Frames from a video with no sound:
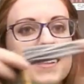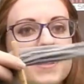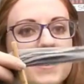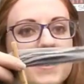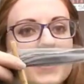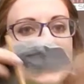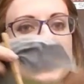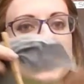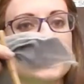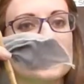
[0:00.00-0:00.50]

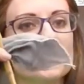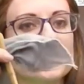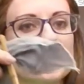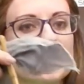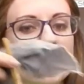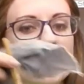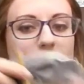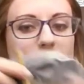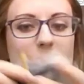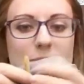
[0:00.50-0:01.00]
in your flute
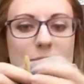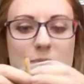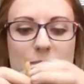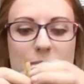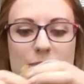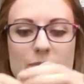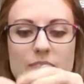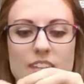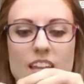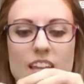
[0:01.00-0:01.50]
rod.
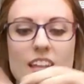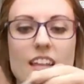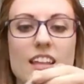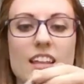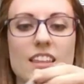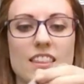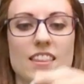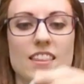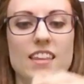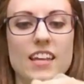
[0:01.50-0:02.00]

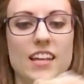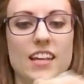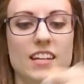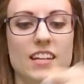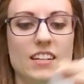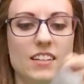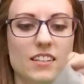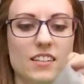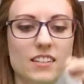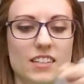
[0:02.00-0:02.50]

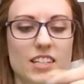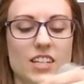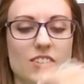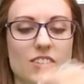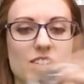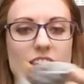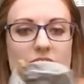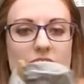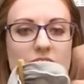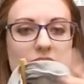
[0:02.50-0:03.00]
Then
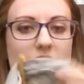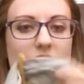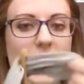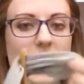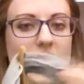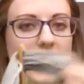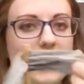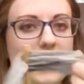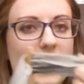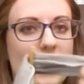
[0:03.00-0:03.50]
you take the
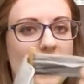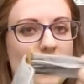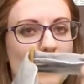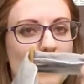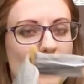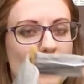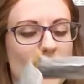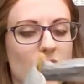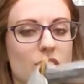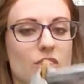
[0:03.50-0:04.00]
end that you
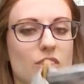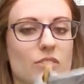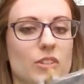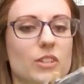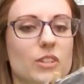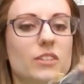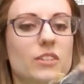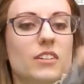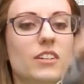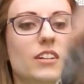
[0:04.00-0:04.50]
threaded
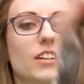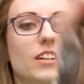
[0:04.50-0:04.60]
through